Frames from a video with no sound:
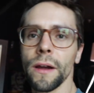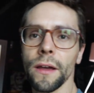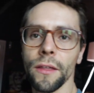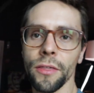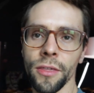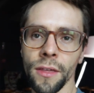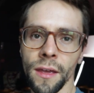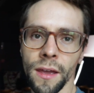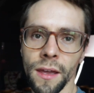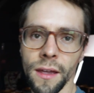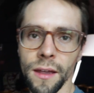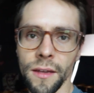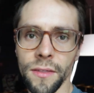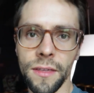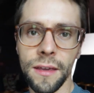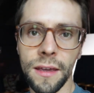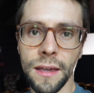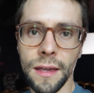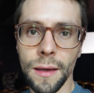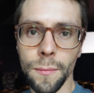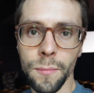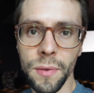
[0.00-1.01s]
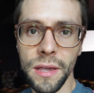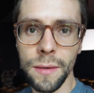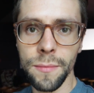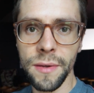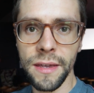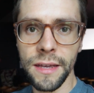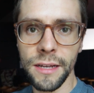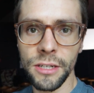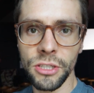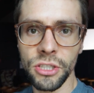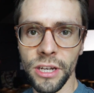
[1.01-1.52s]
with the
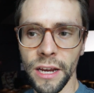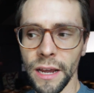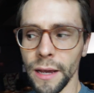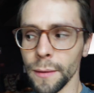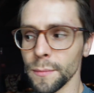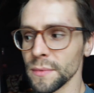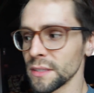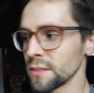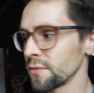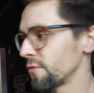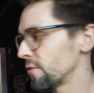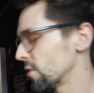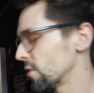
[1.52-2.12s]
PB and Jams